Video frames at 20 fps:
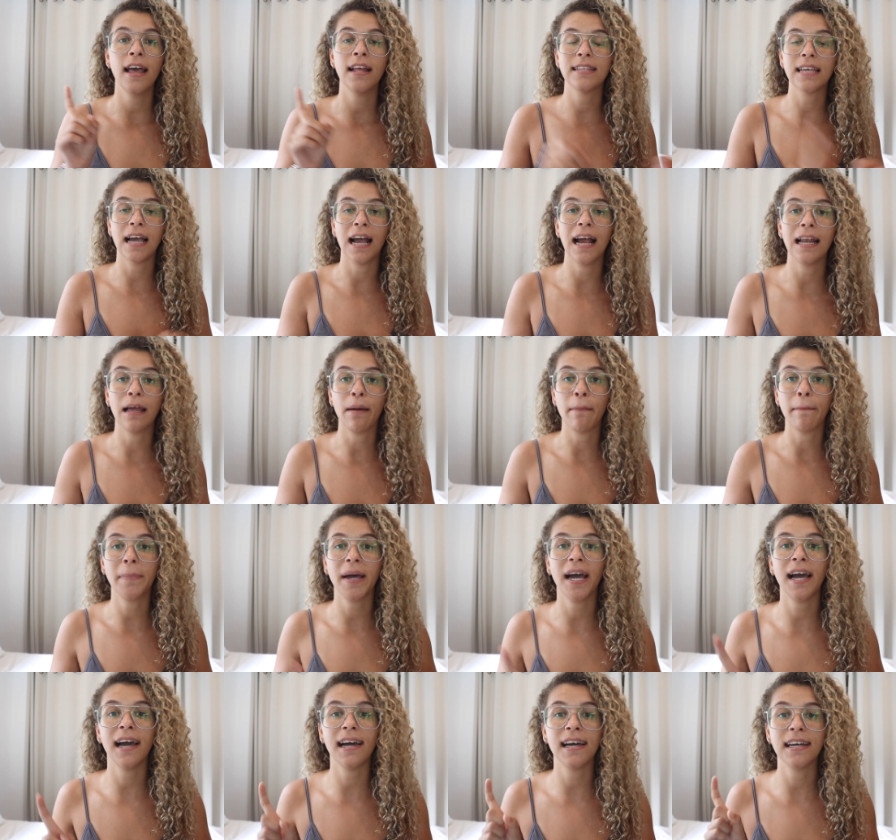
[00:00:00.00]
Thailand
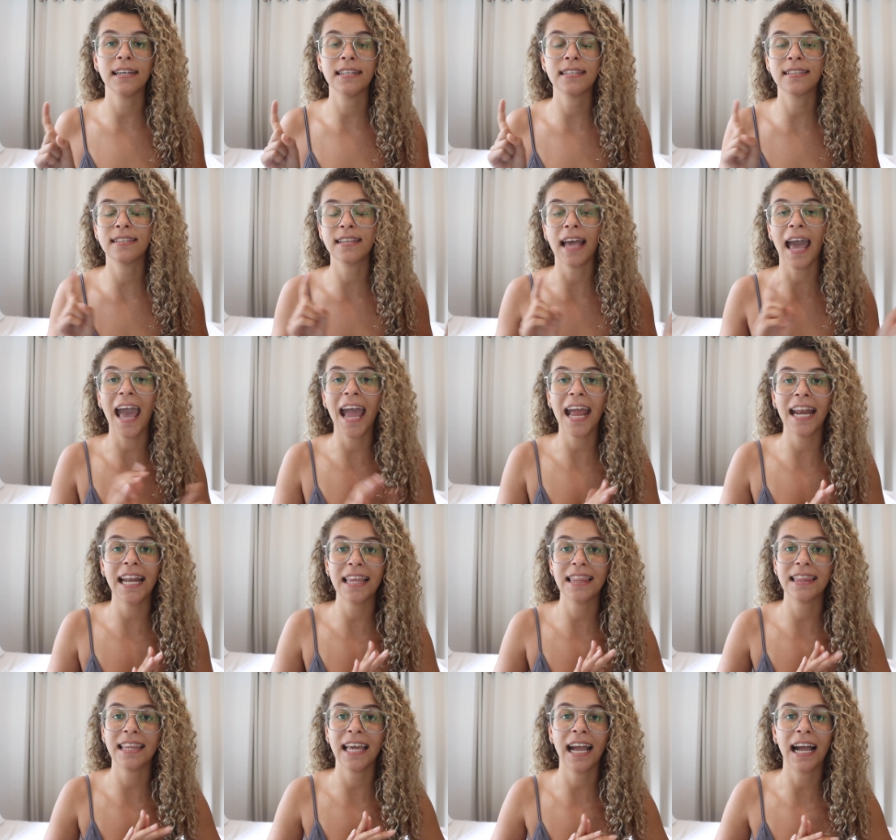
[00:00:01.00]
pass,
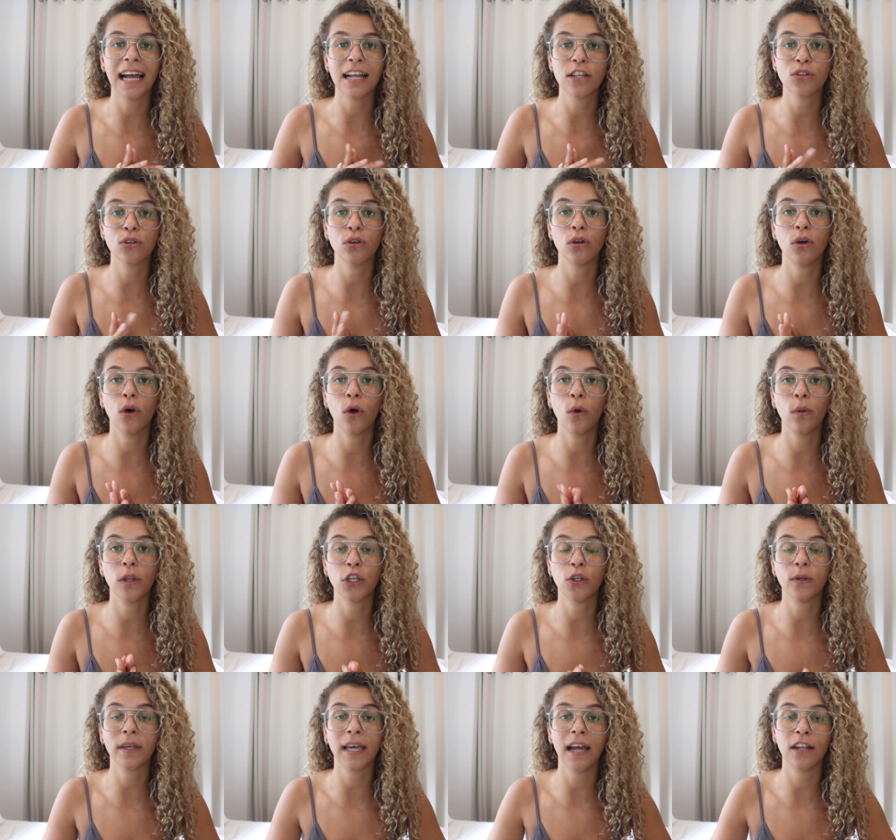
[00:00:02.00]
anything at all,
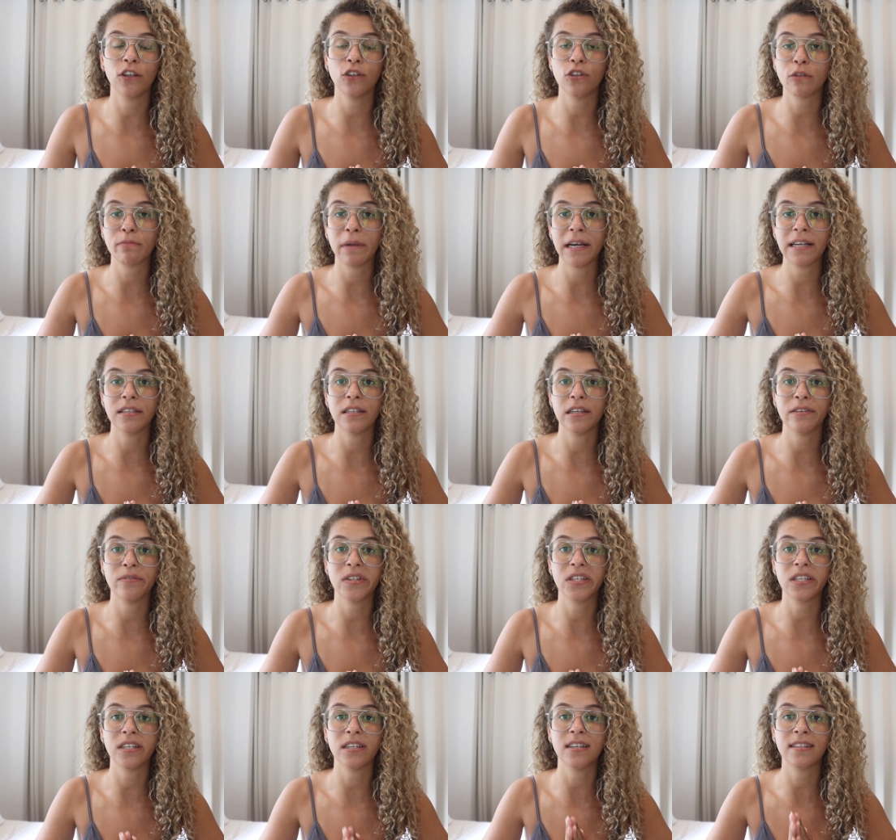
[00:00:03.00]
you can use my
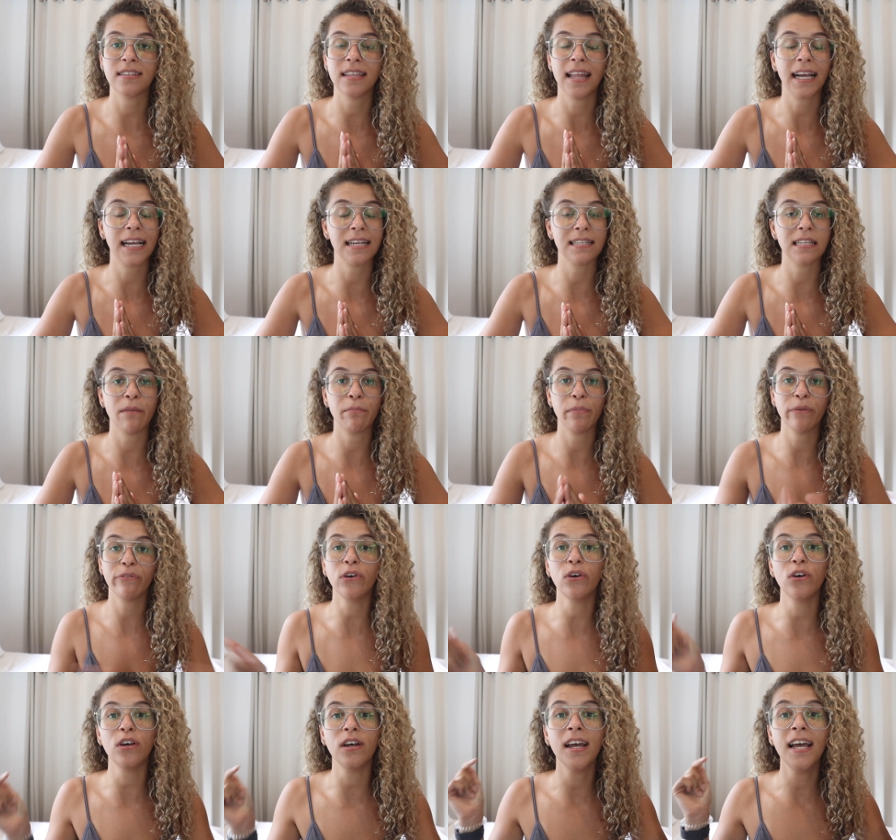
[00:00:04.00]
services. Like I said
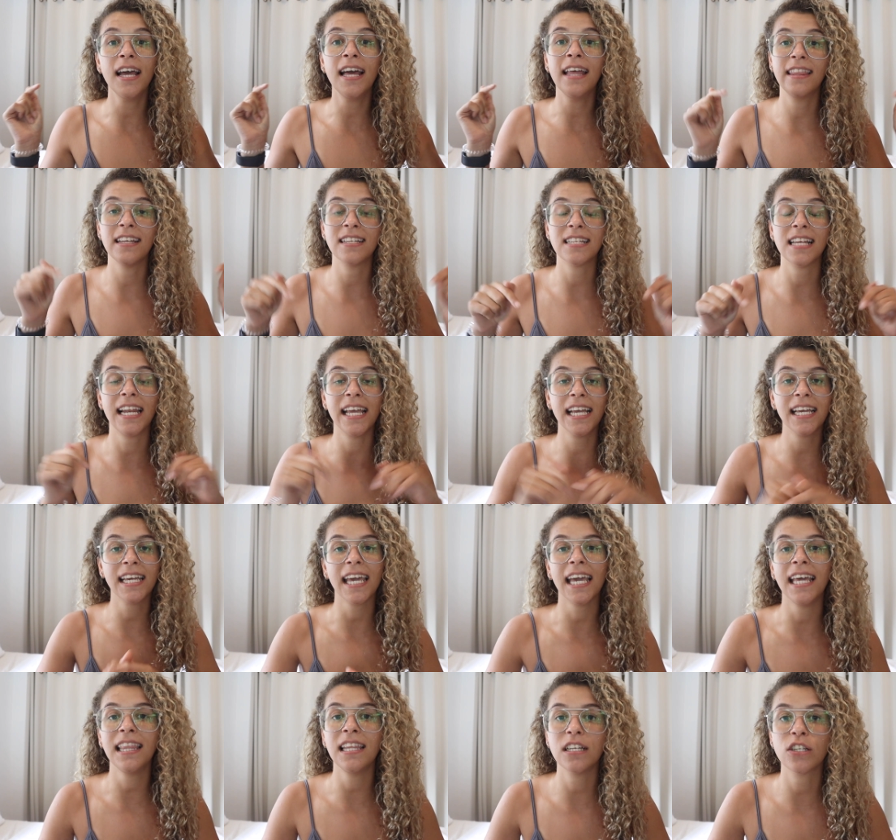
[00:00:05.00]
before, there's a
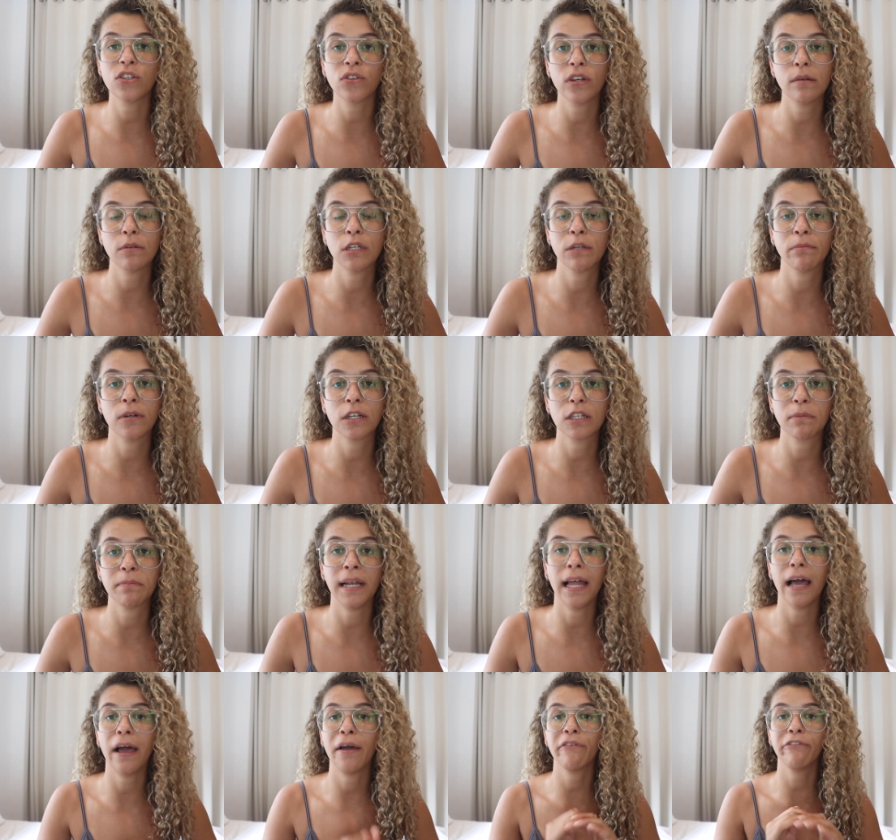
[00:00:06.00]
link in the description box
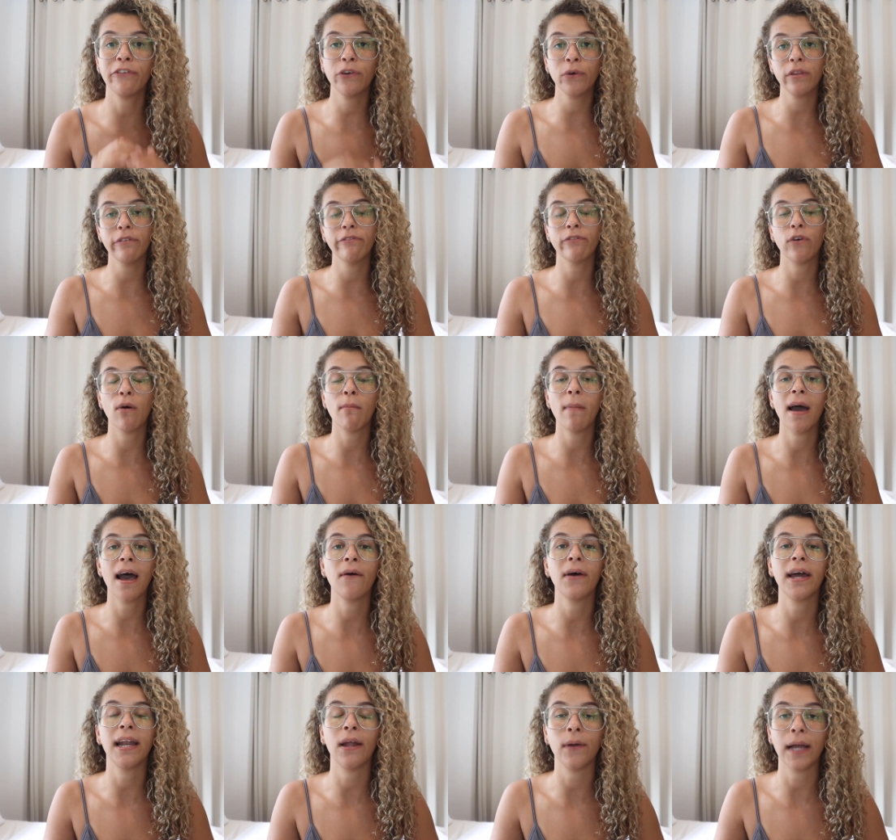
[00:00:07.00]
below. Fill the form
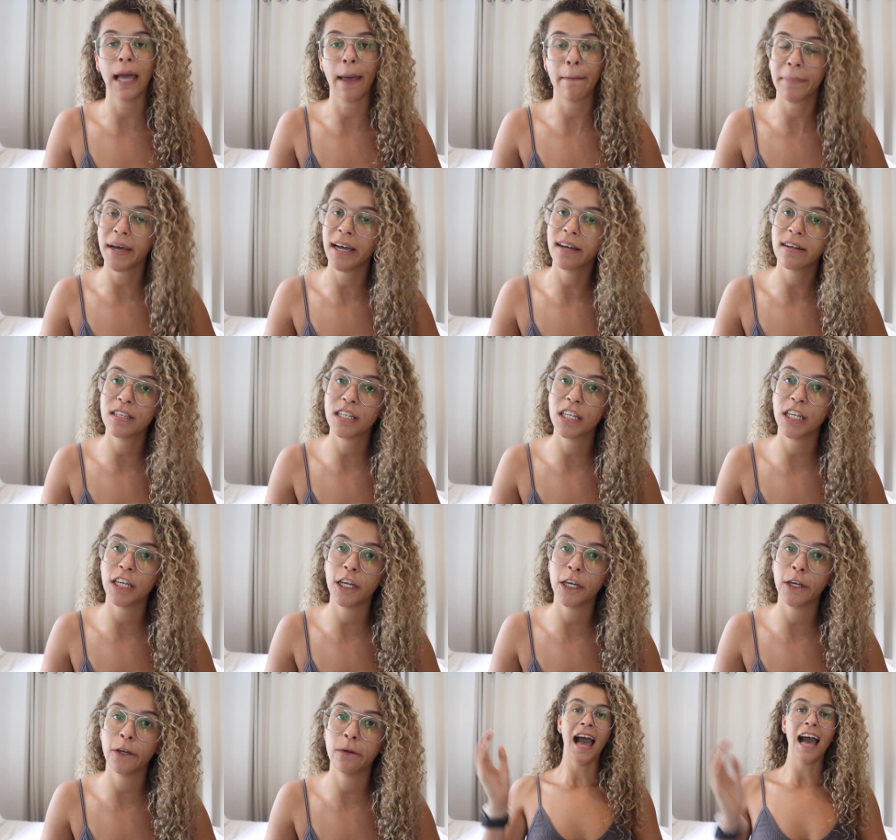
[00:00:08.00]
out and I'll get back to
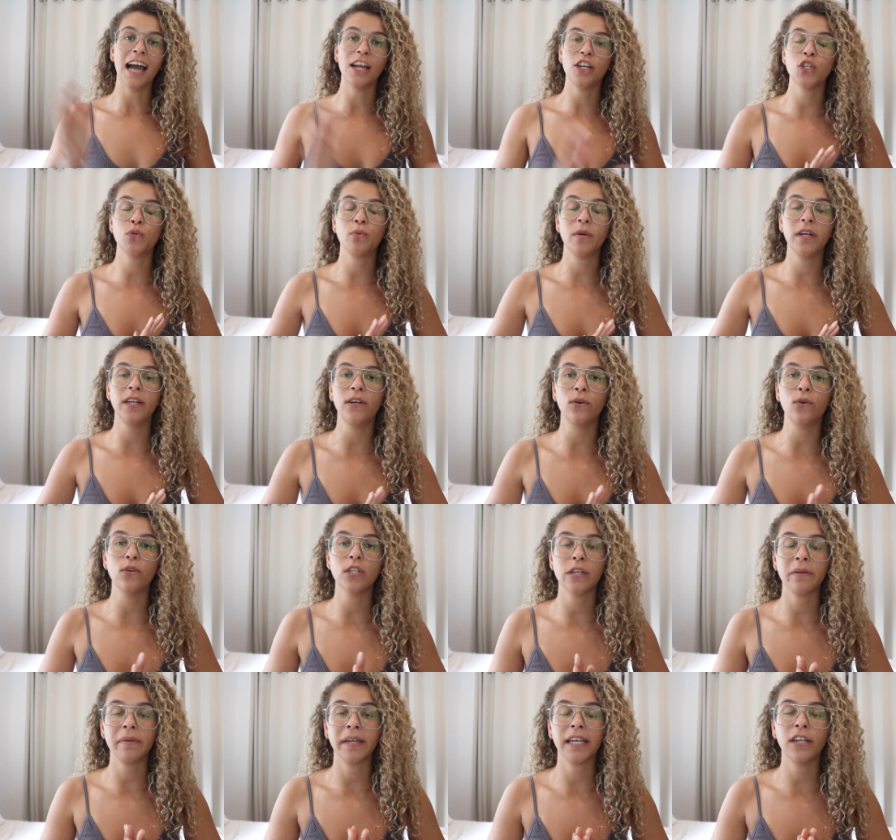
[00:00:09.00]
you. I just want to
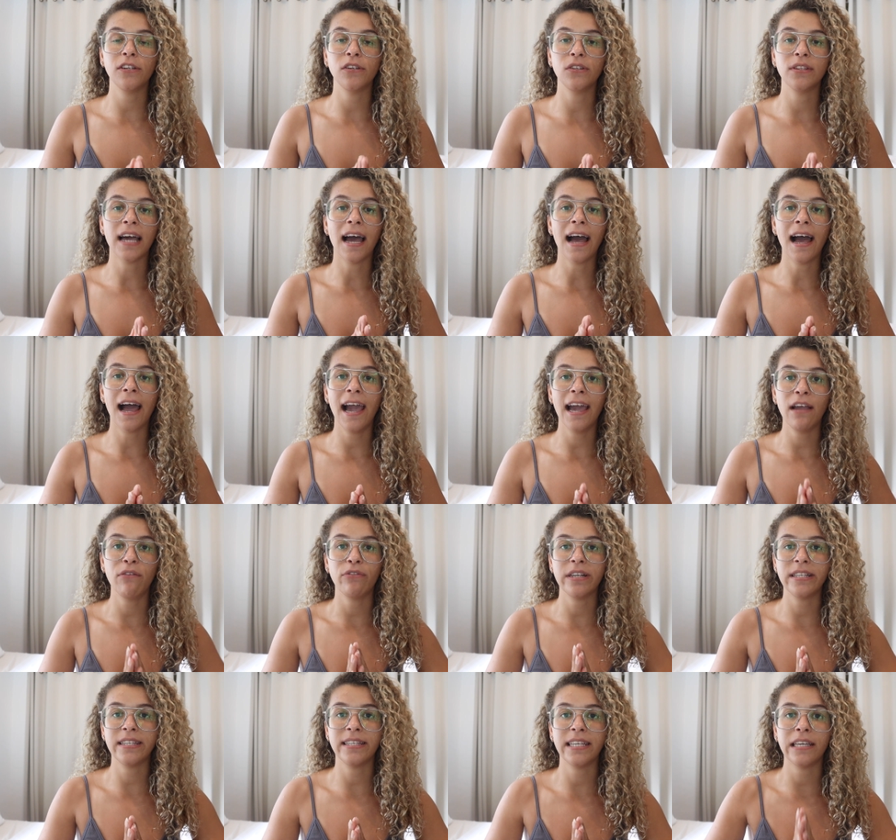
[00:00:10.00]
also include that I
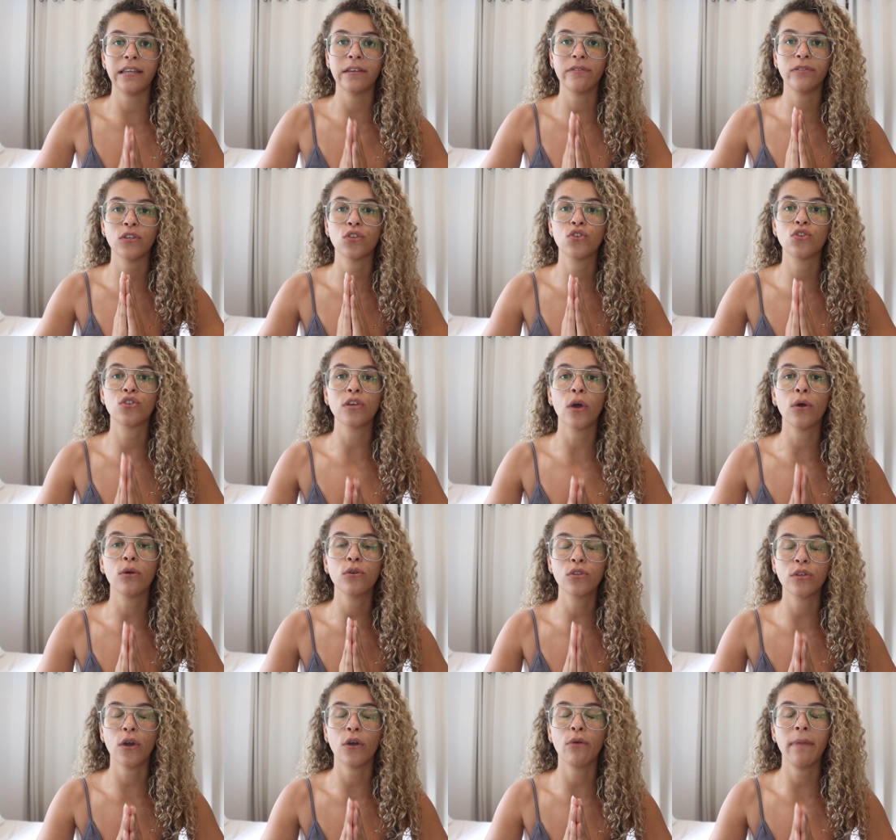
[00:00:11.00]
receive
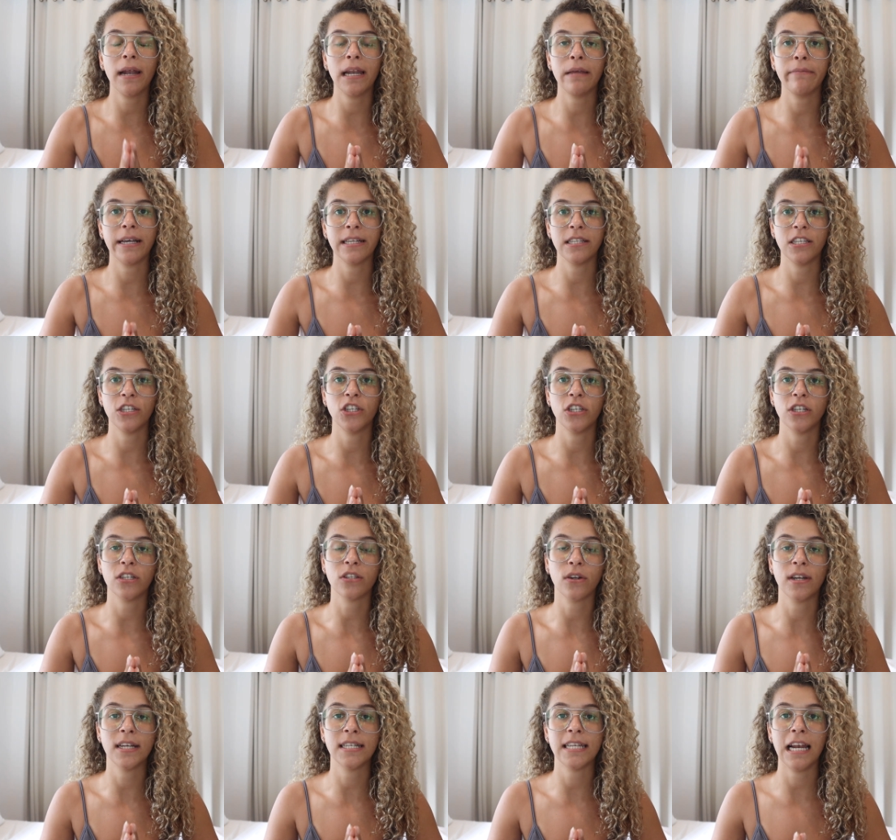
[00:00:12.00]
so many messages
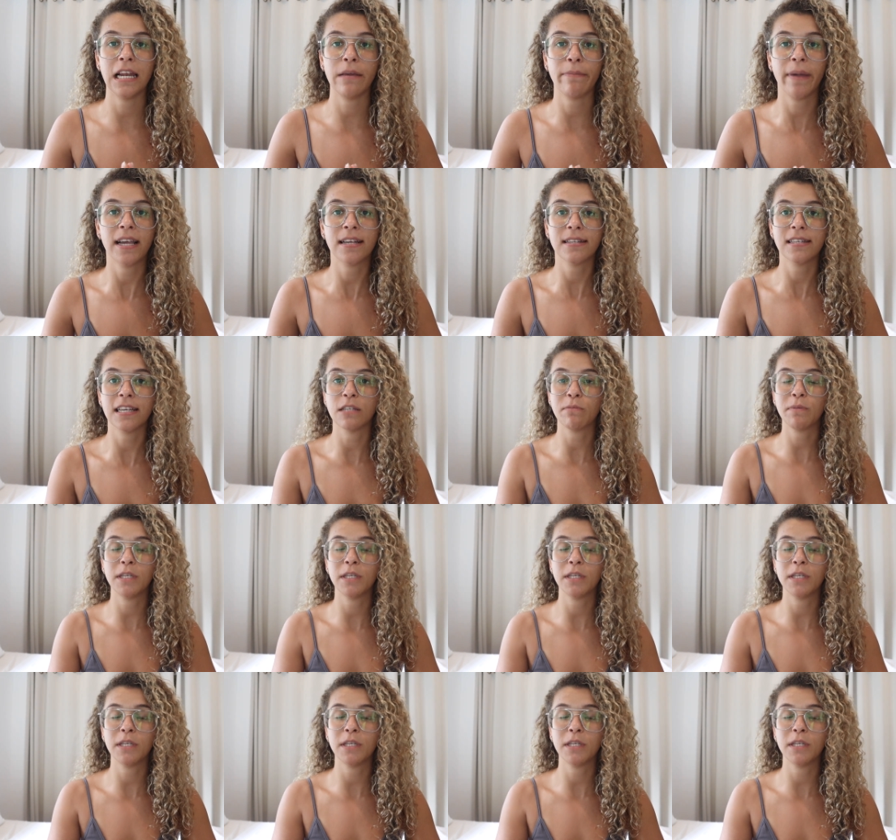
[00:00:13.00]
on a daily basis.